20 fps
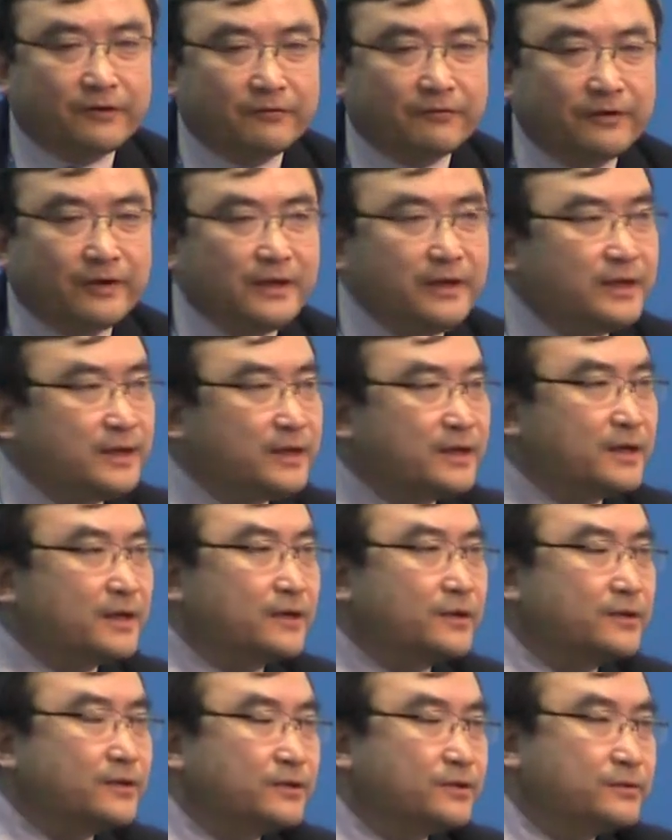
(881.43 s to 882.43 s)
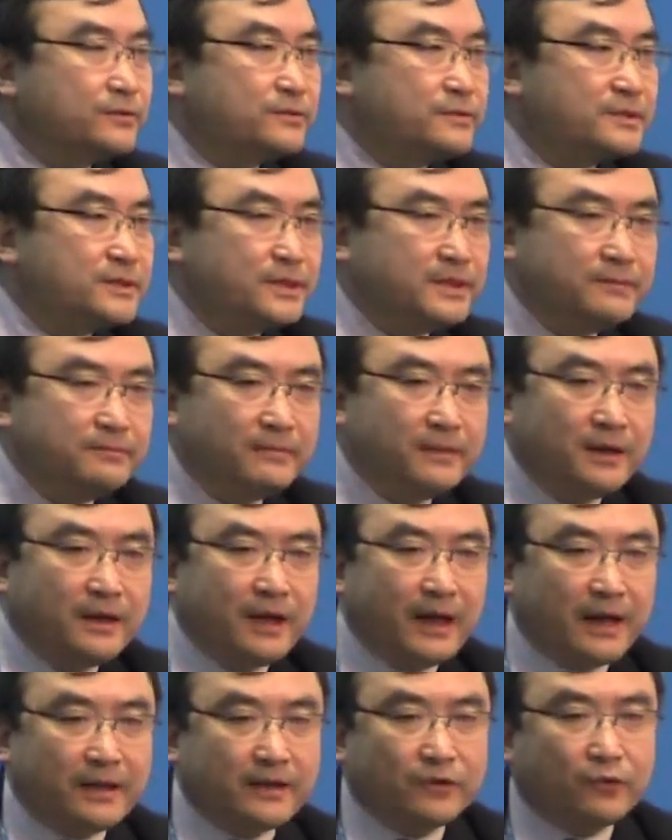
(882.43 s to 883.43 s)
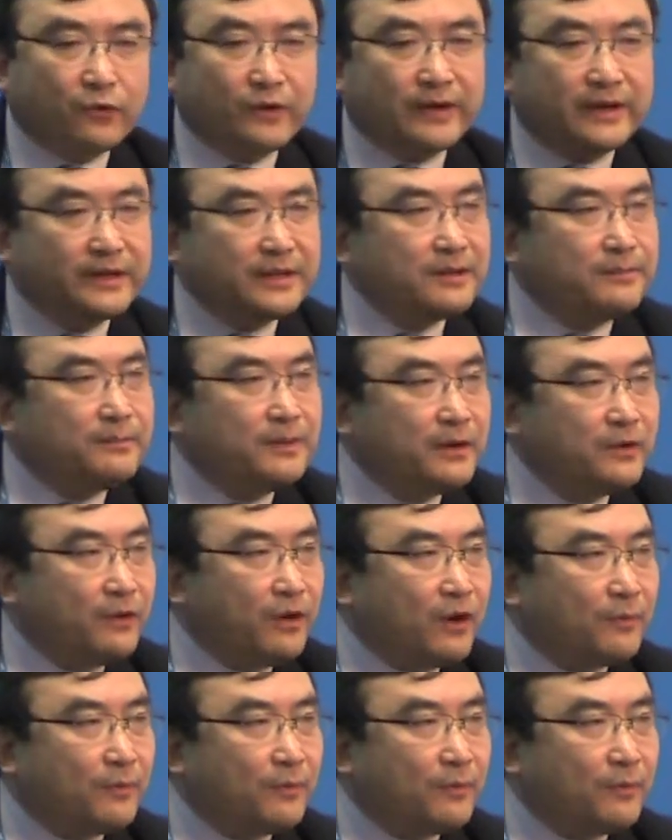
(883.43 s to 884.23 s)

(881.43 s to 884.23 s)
vehicles and create more